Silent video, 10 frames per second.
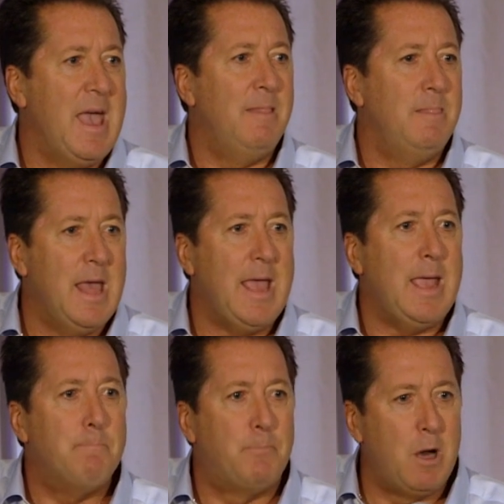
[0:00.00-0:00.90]
and
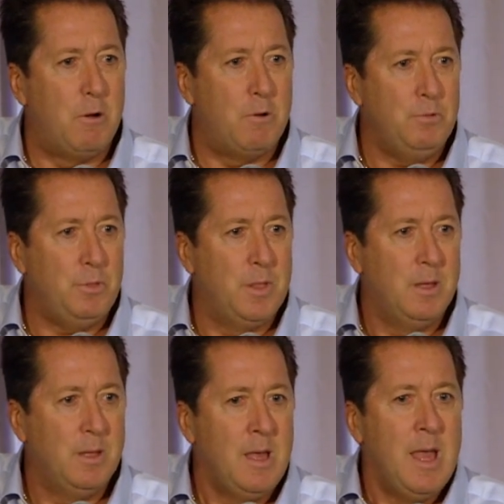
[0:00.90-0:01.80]
they both
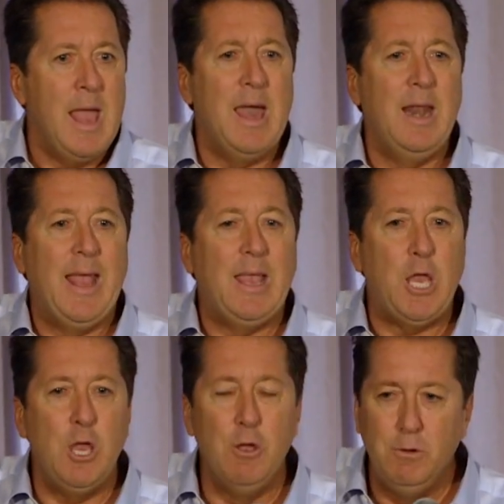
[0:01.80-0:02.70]
had a
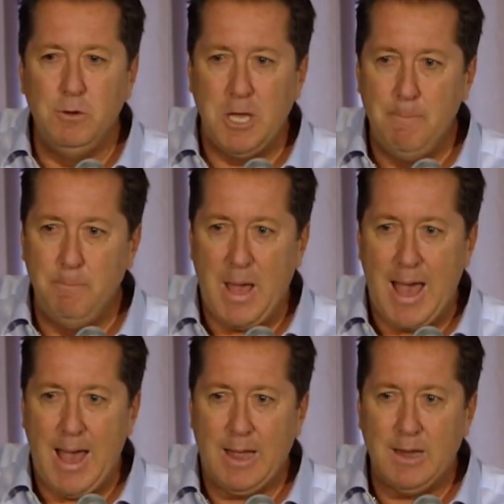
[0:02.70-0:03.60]
huge
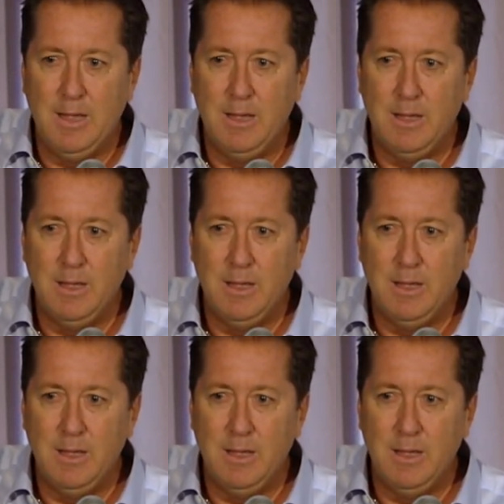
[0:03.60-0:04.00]
impact